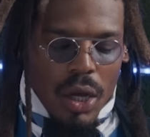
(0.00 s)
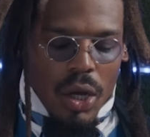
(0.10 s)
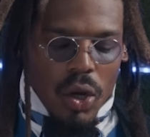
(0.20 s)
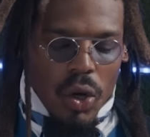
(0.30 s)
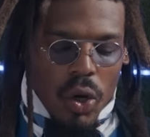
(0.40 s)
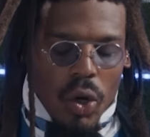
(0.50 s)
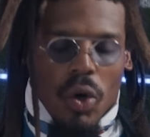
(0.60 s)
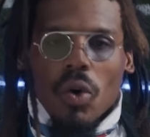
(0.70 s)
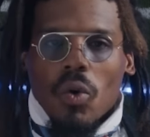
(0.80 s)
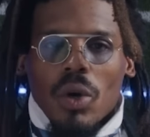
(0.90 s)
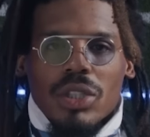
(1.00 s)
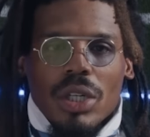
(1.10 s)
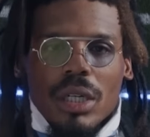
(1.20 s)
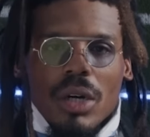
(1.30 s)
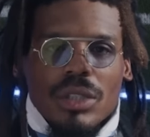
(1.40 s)
Yeah. What's
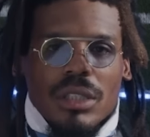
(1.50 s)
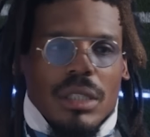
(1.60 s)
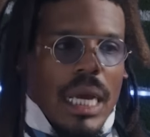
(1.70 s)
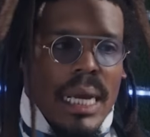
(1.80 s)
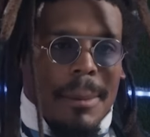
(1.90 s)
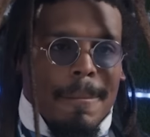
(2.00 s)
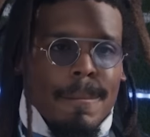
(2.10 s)
your coach's name?